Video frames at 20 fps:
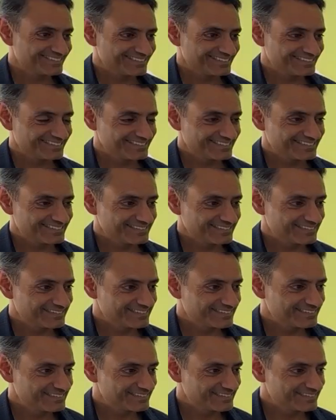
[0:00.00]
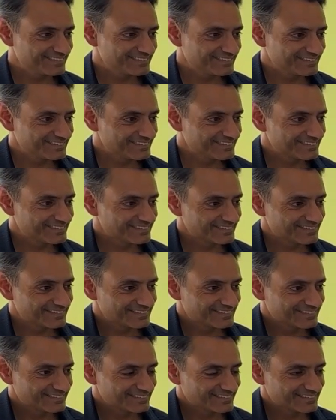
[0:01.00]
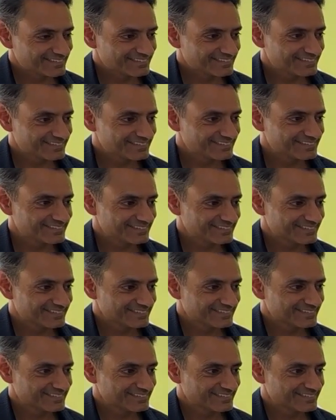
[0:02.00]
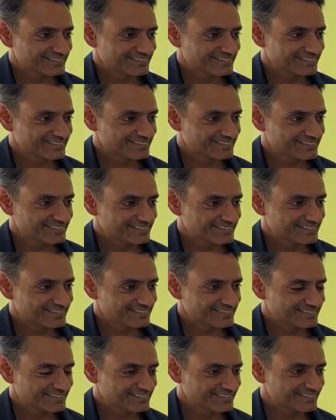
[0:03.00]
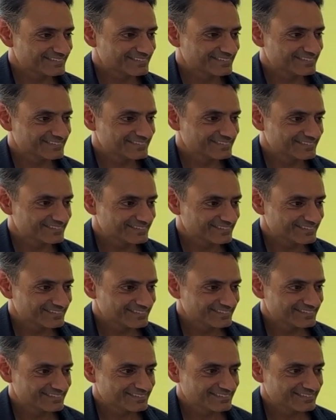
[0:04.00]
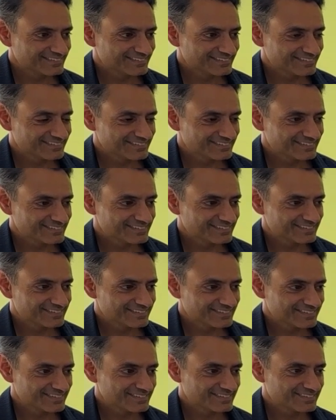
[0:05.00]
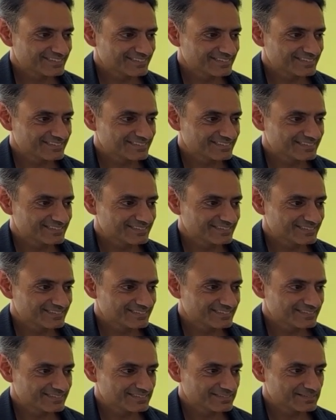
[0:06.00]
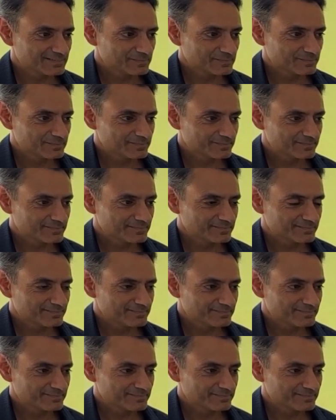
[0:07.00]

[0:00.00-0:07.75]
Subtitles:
No words are spoken by the person on screen.